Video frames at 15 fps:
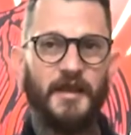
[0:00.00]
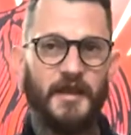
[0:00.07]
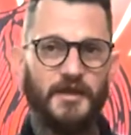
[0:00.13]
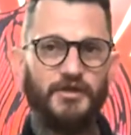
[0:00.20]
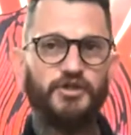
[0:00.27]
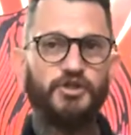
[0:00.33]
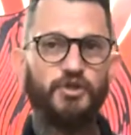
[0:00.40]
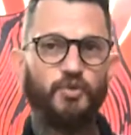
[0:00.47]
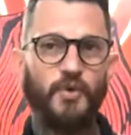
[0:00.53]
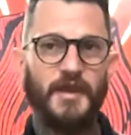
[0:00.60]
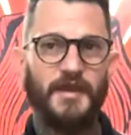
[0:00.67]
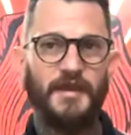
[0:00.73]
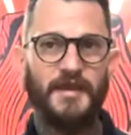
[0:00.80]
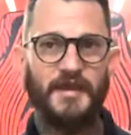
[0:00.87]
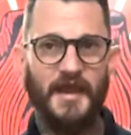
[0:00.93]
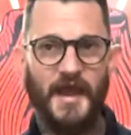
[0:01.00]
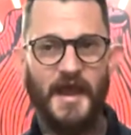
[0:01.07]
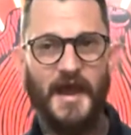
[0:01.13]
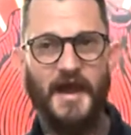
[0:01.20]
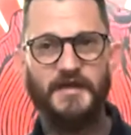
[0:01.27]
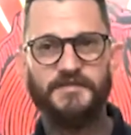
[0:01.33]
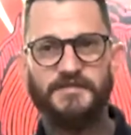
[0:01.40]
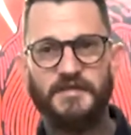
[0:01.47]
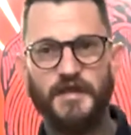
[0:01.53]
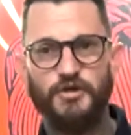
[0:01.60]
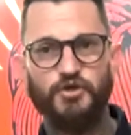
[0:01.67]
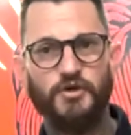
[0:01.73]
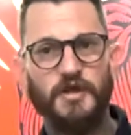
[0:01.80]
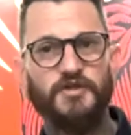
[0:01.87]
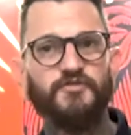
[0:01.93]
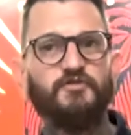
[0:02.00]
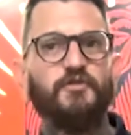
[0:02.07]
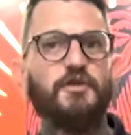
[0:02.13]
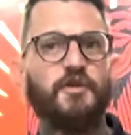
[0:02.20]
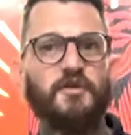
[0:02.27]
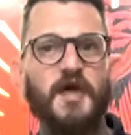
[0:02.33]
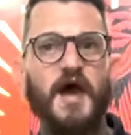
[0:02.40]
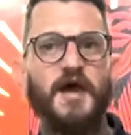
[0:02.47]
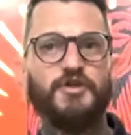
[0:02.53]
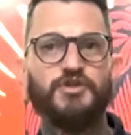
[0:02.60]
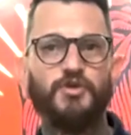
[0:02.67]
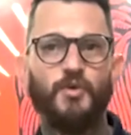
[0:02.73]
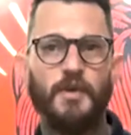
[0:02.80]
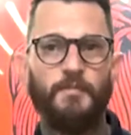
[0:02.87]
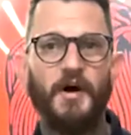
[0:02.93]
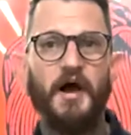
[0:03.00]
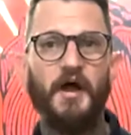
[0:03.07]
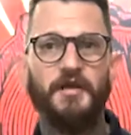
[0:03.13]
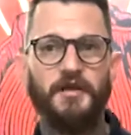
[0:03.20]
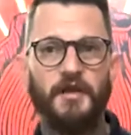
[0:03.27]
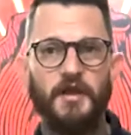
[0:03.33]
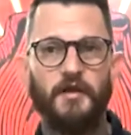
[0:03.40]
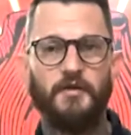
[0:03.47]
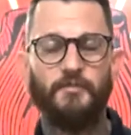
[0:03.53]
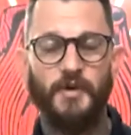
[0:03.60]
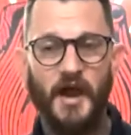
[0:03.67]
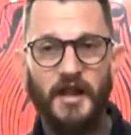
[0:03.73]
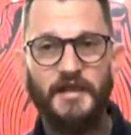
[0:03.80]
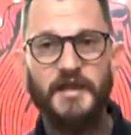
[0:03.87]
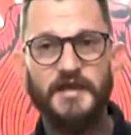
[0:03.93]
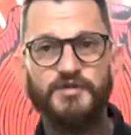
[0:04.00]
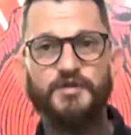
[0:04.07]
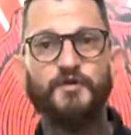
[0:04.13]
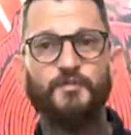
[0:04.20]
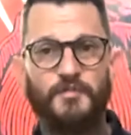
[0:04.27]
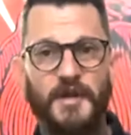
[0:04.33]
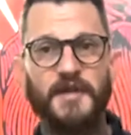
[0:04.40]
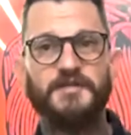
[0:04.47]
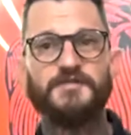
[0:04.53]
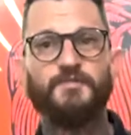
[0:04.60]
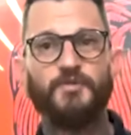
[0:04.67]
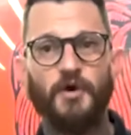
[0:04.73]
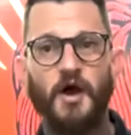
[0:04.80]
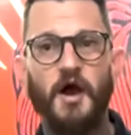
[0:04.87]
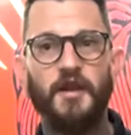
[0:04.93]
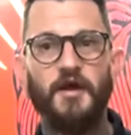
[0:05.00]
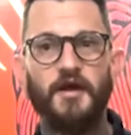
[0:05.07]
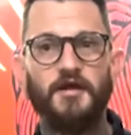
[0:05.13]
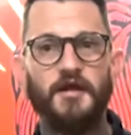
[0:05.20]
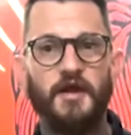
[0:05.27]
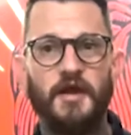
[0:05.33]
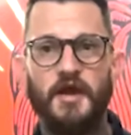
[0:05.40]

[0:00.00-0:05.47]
into a gas and transferring that to a polyester-based product,